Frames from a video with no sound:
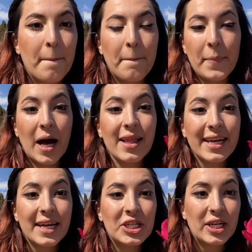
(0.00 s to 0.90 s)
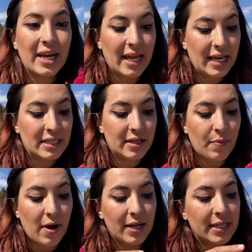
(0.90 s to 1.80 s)
Pollination is the
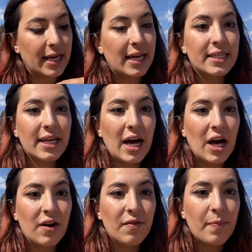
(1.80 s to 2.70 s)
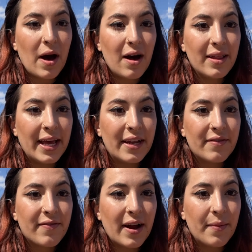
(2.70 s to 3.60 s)
process of pollen
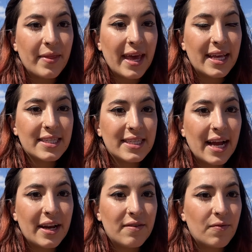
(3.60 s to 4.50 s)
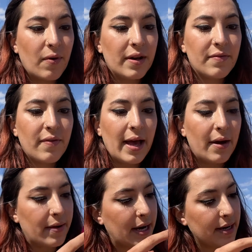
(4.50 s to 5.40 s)
from the inside of one
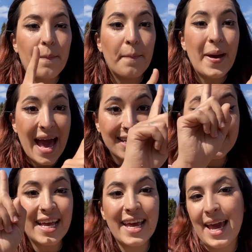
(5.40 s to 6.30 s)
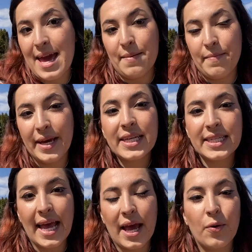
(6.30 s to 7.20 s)
flower passing and
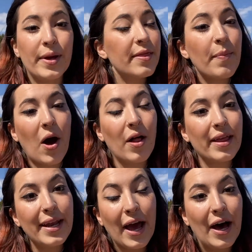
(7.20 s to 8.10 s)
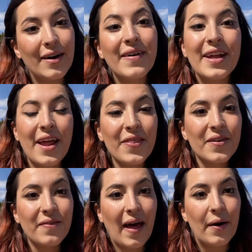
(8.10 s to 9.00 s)
mixing with the pollen of another
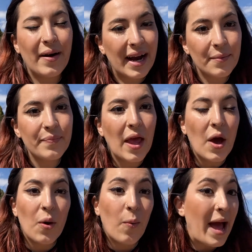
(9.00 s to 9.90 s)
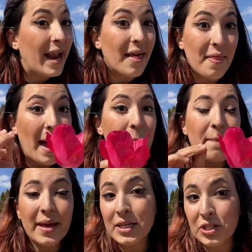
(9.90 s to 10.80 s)
flower. When that
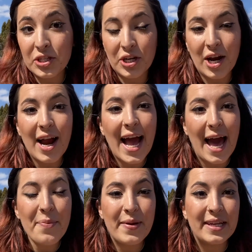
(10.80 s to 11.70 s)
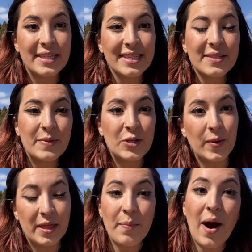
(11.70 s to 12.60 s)
mixture happens between
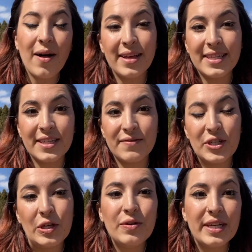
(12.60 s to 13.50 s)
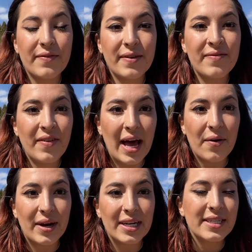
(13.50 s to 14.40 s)
the pollens of two different
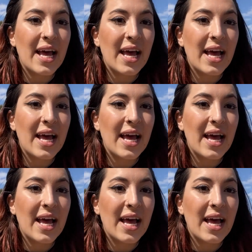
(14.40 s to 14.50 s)
flowers,